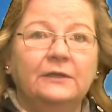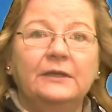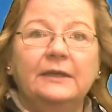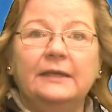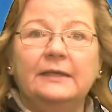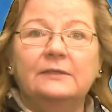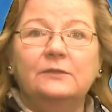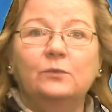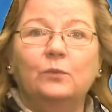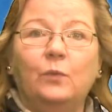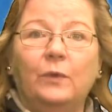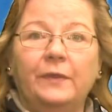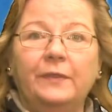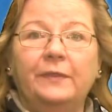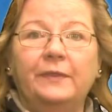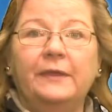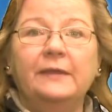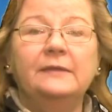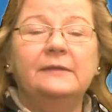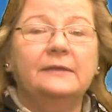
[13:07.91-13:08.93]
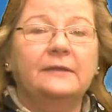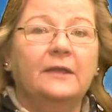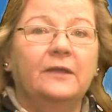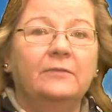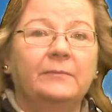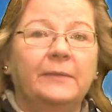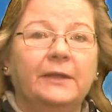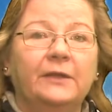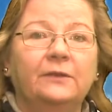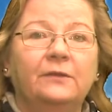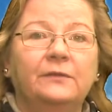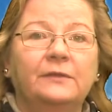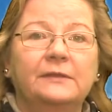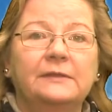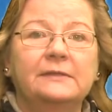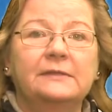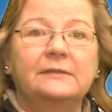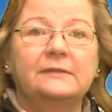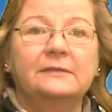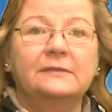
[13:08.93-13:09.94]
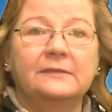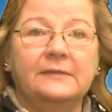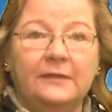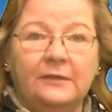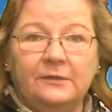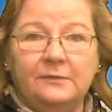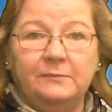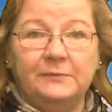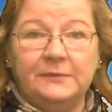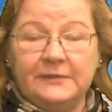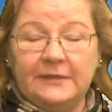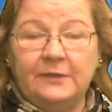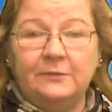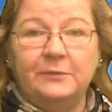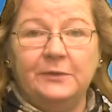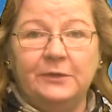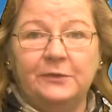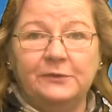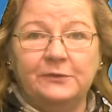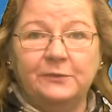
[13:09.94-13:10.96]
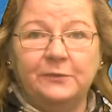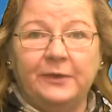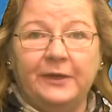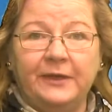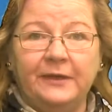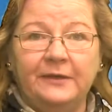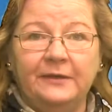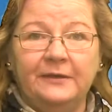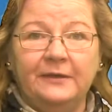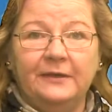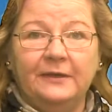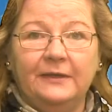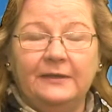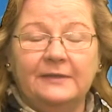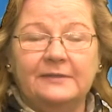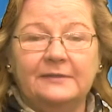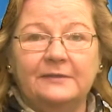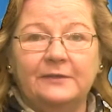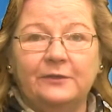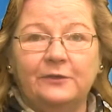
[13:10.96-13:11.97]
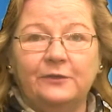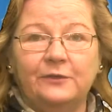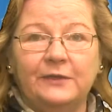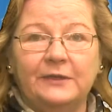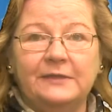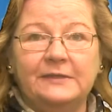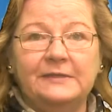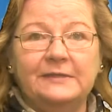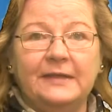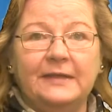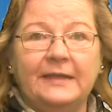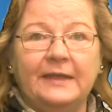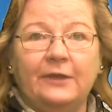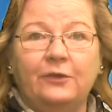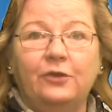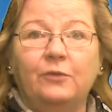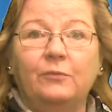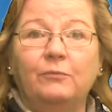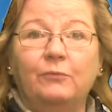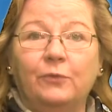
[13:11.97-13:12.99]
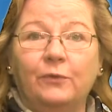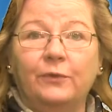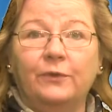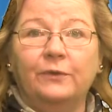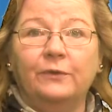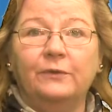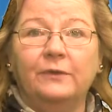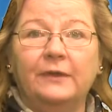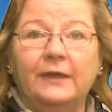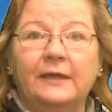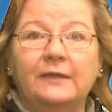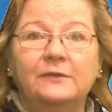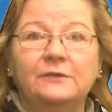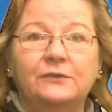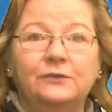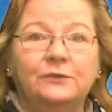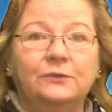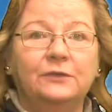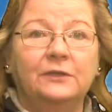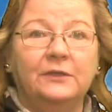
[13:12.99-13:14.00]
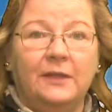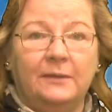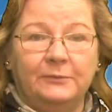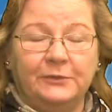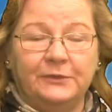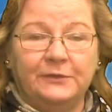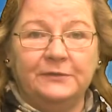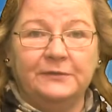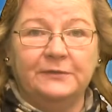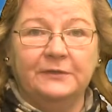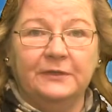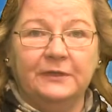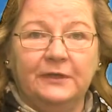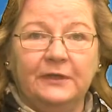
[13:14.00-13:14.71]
It's one thing to cut metal that's centimeters away, and it's another thing to take out a mortar at 2 kilometers.